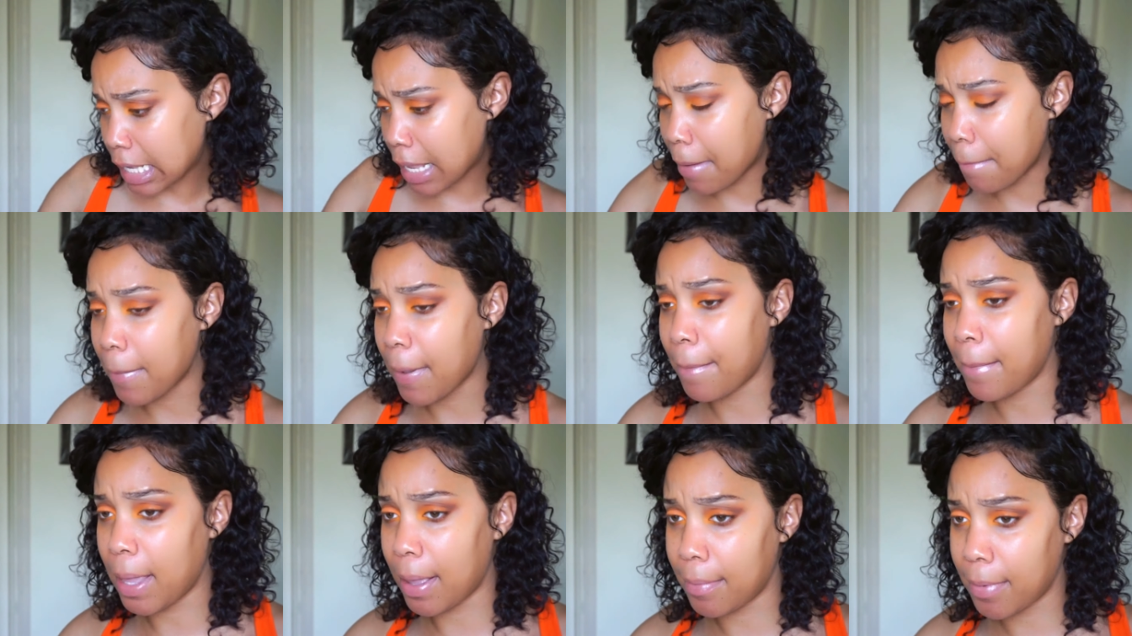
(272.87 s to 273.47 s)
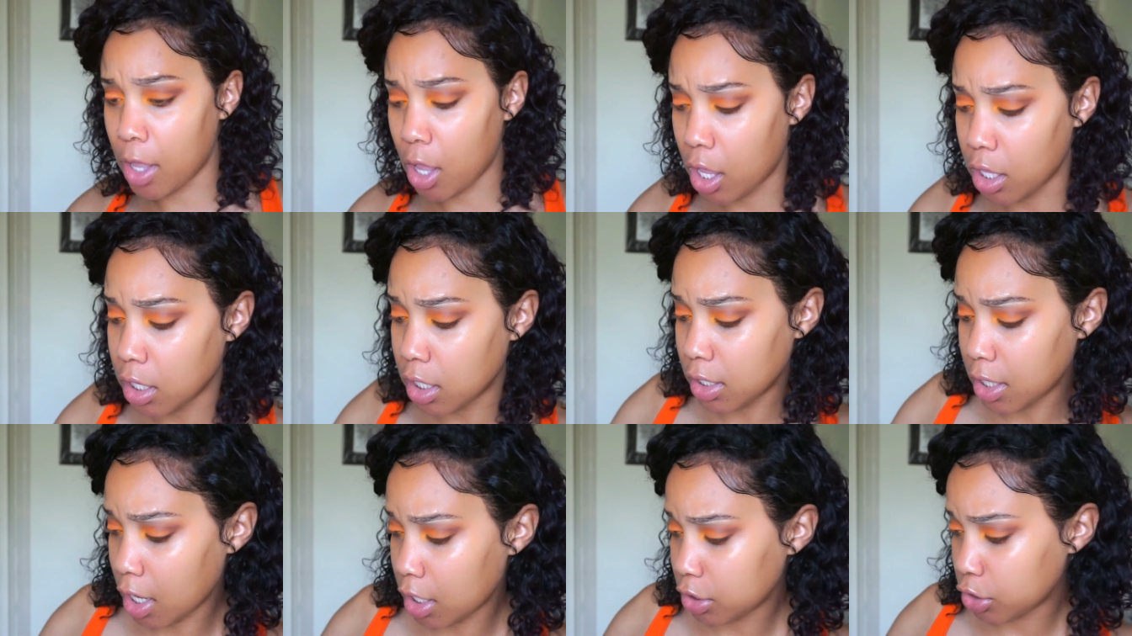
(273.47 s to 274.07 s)
me, baby, are you
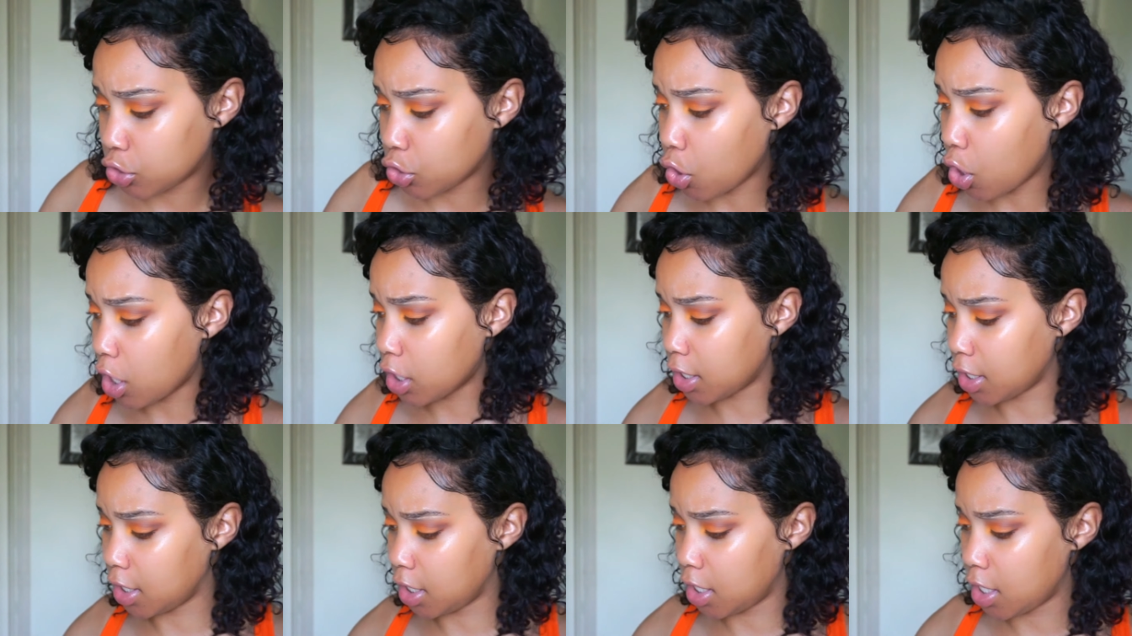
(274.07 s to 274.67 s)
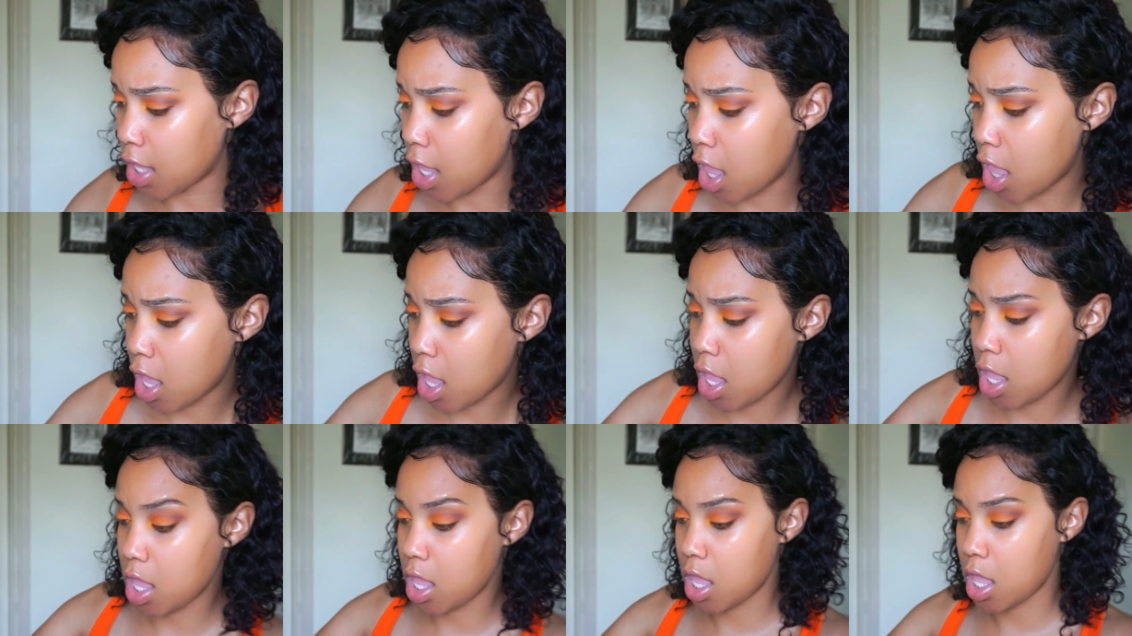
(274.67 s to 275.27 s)
done talking?
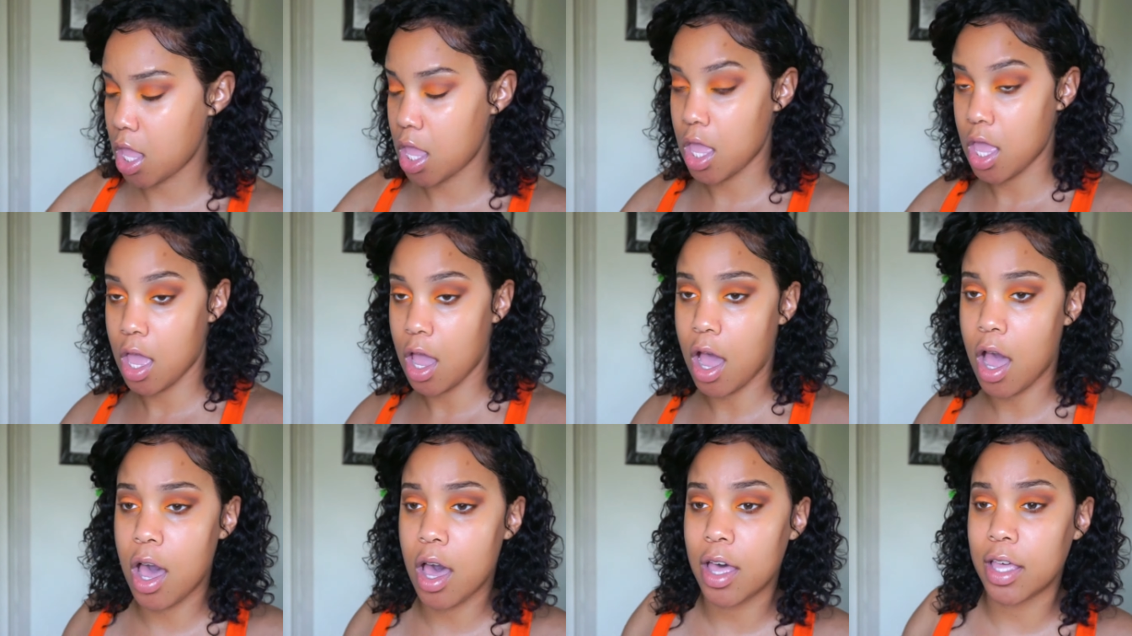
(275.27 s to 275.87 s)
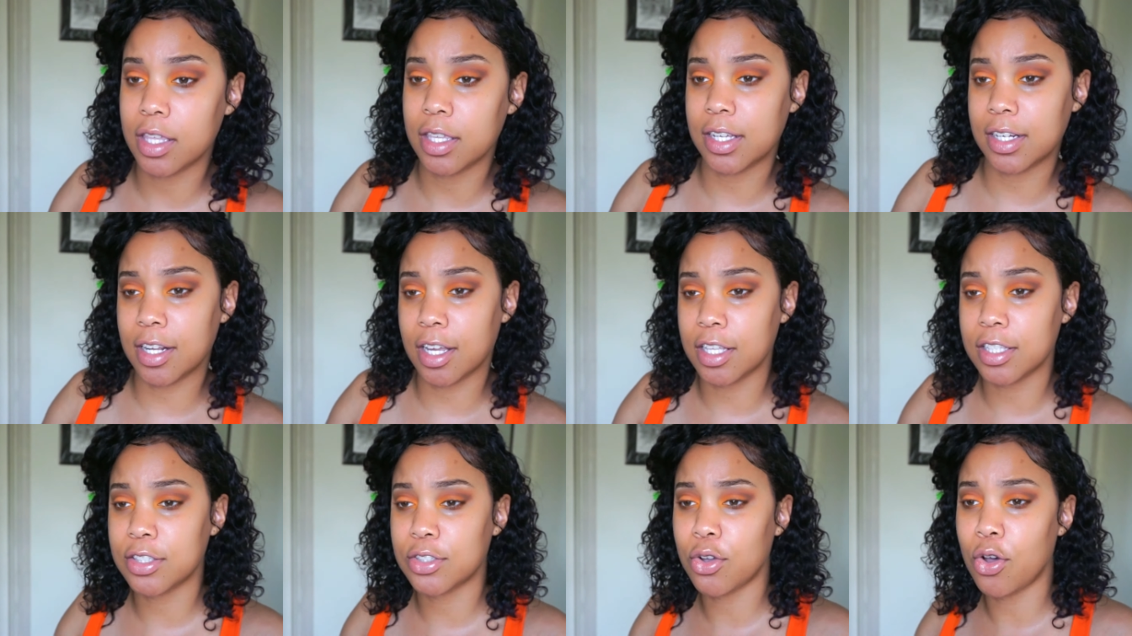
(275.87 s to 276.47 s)
Yeah. Are you
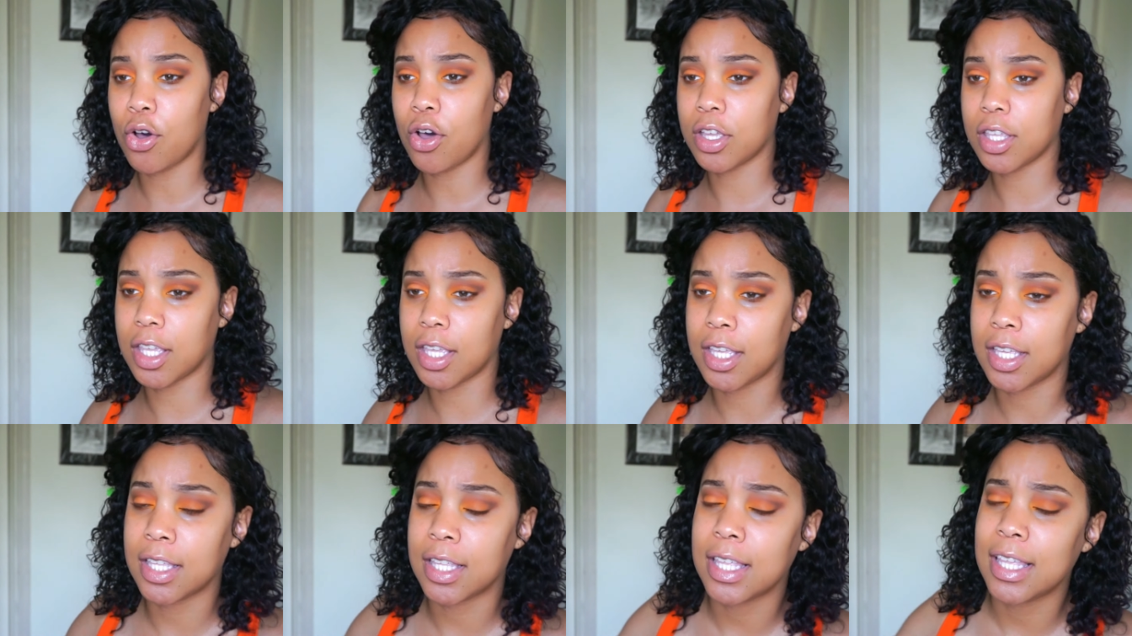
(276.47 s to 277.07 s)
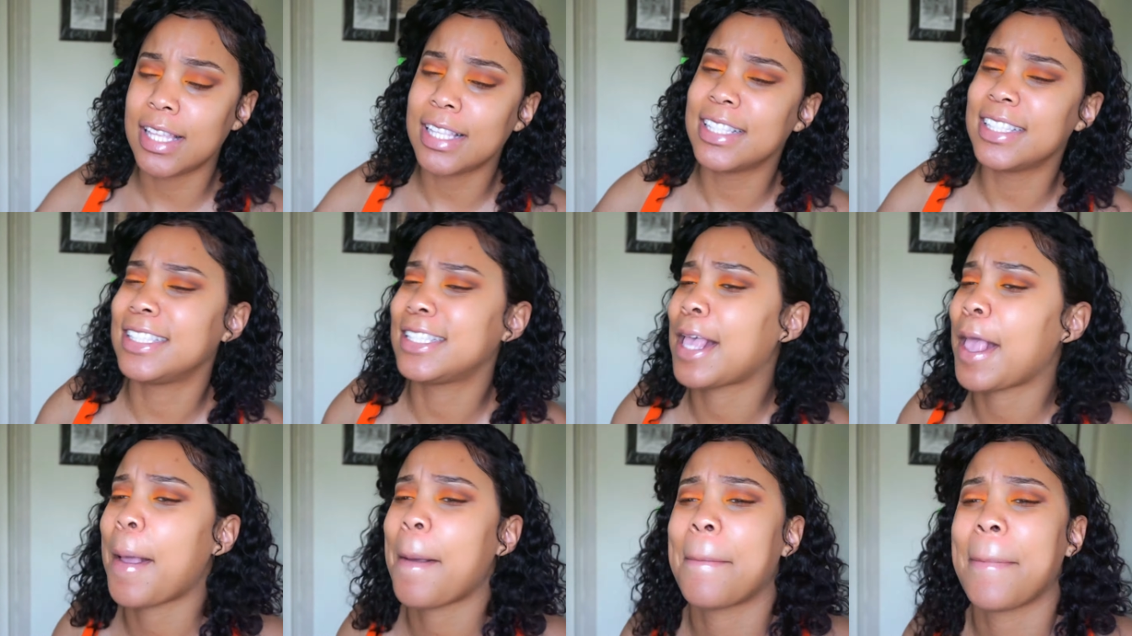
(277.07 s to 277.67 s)
done talking?
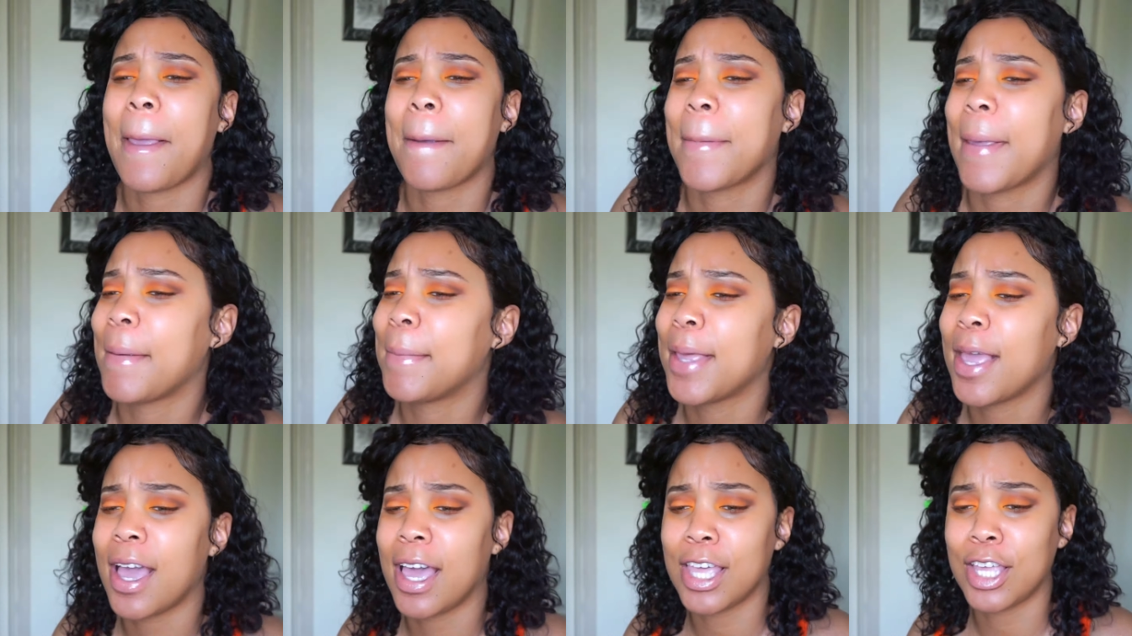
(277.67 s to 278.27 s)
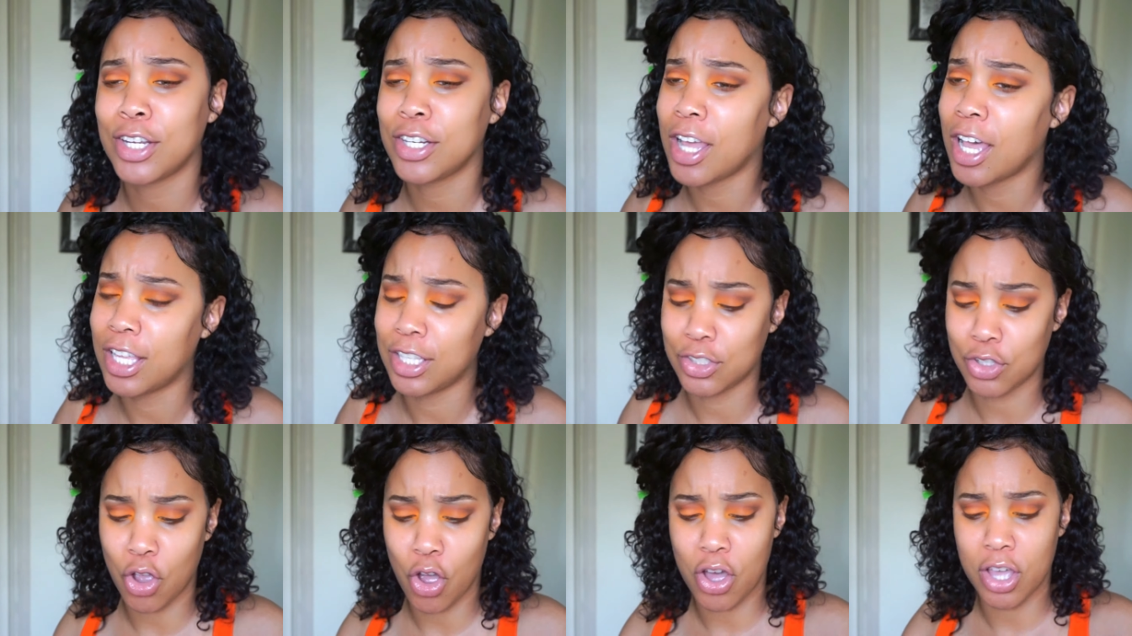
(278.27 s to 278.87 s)
Tell me, baby, are you done
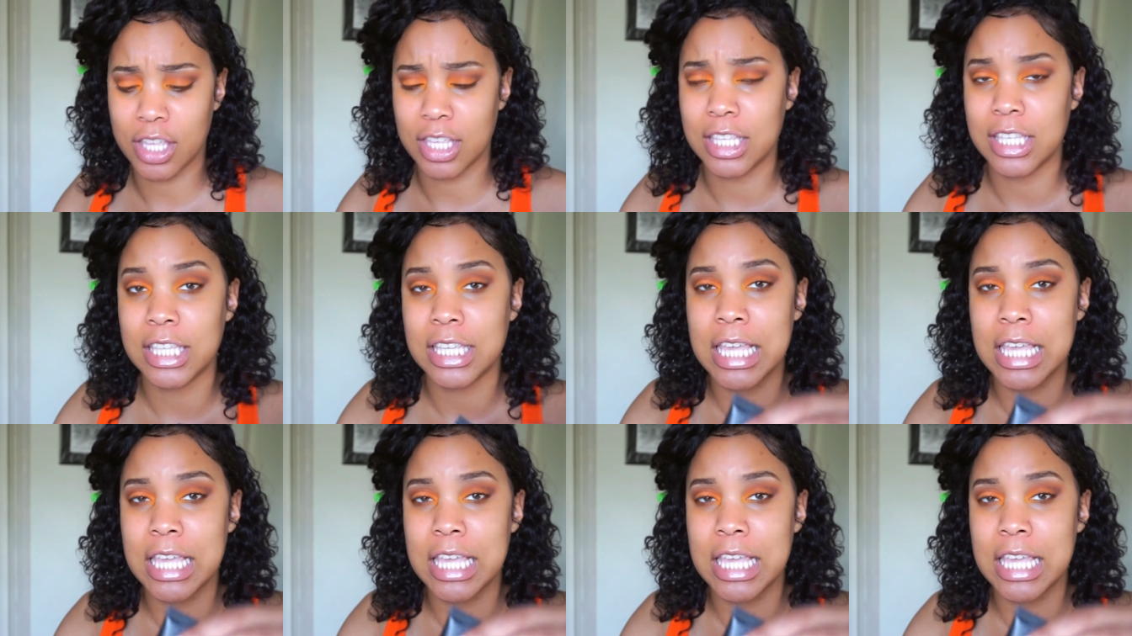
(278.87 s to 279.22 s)
talking?